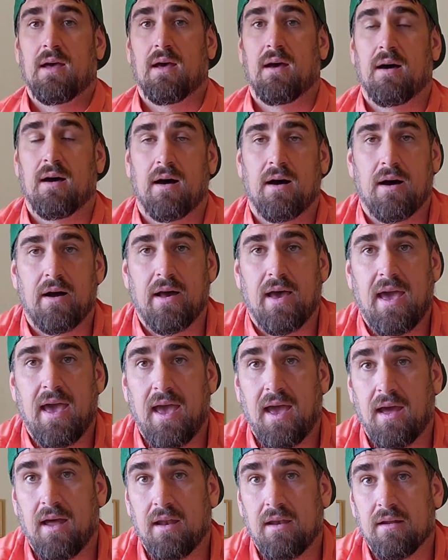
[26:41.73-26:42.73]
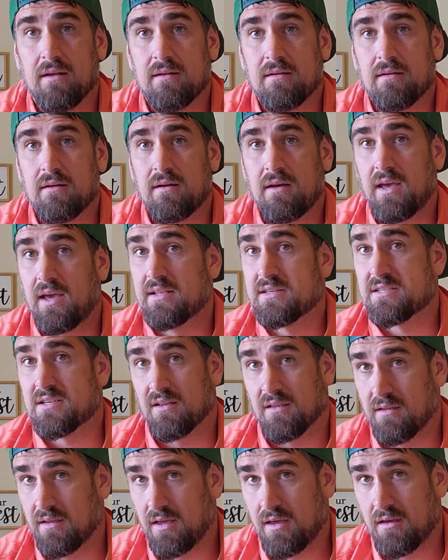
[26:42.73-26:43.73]
and
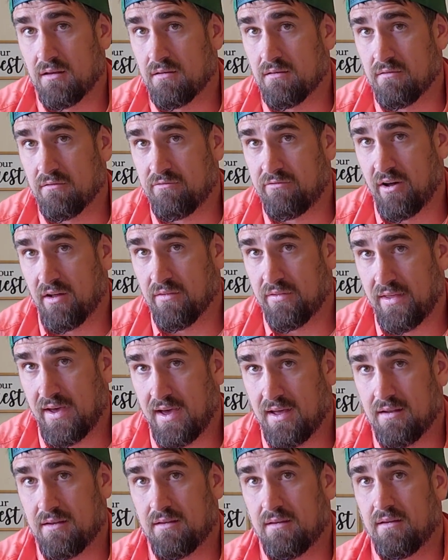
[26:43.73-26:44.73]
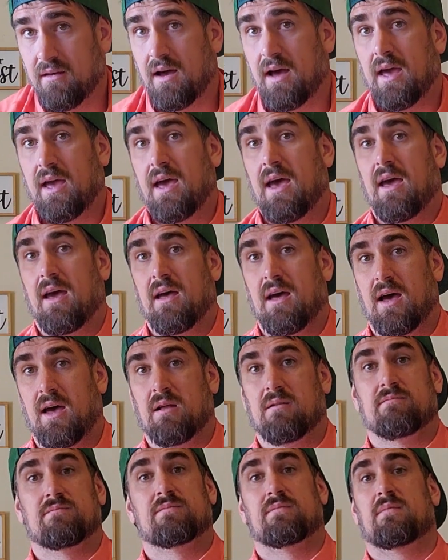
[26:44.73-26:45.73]
instantly felt that.
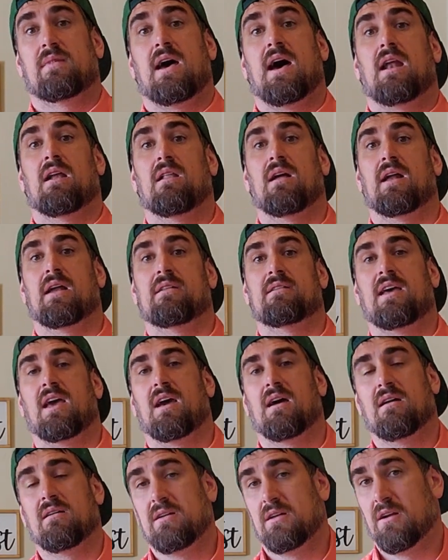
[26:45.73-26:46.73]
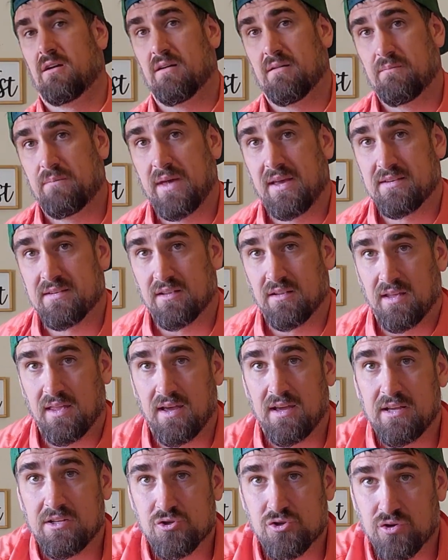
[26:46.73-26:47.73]
I had a lot of, basically an
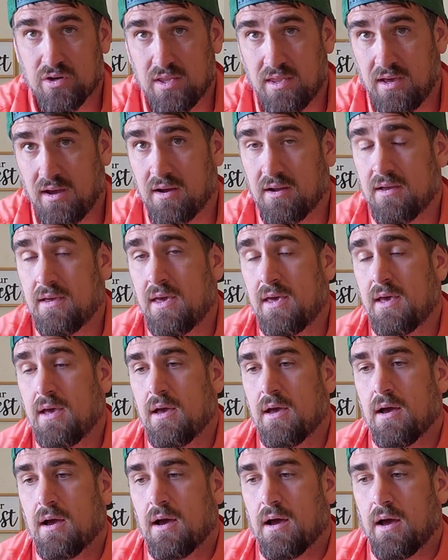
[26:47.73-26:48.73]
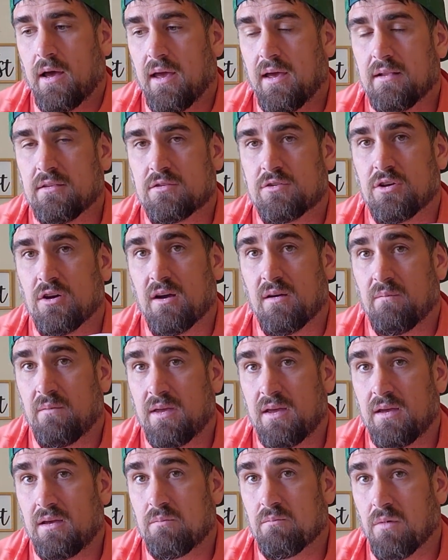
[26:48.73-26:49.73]
injury there. It took
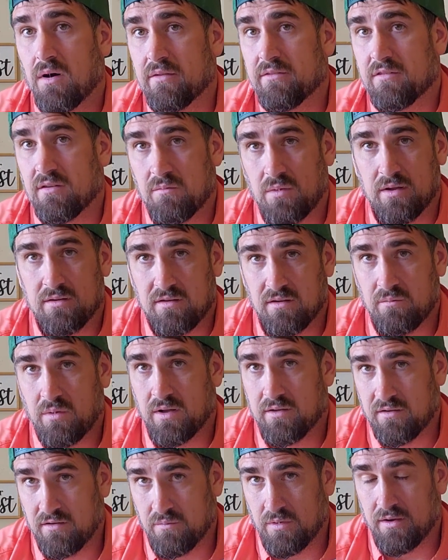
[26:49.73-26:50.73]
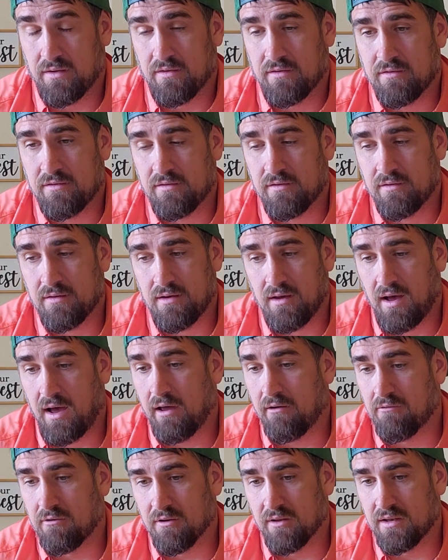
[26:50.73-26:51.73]
me months and months and months and months. I
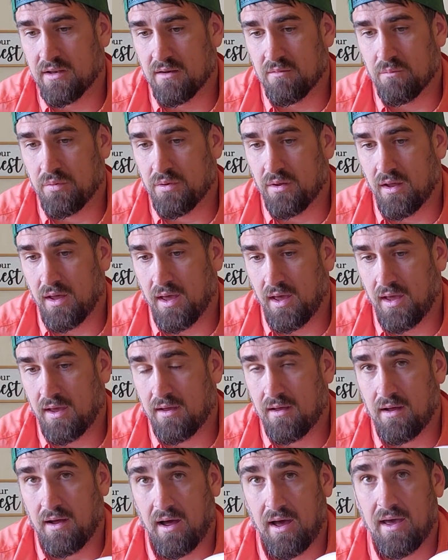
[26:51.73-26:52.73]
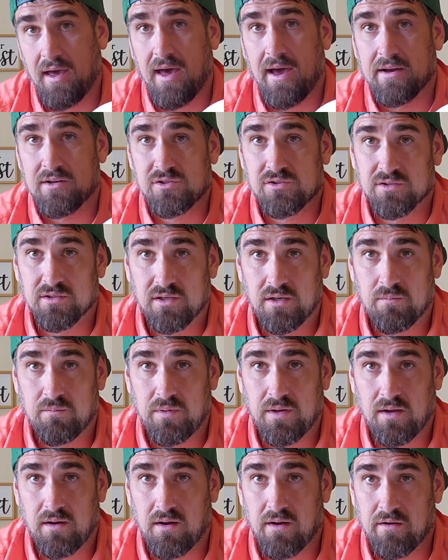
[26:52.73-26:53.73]
really didn't play. I actually,
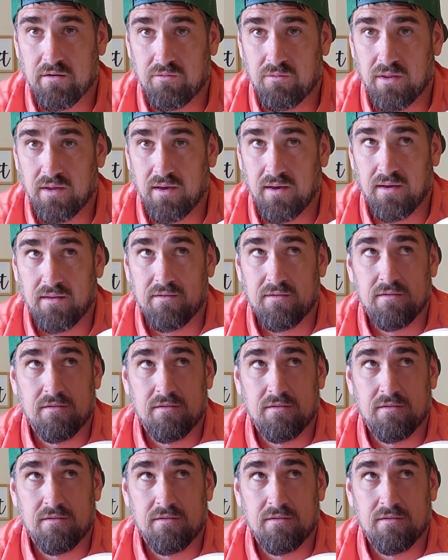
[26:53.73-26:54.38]
being honest with you,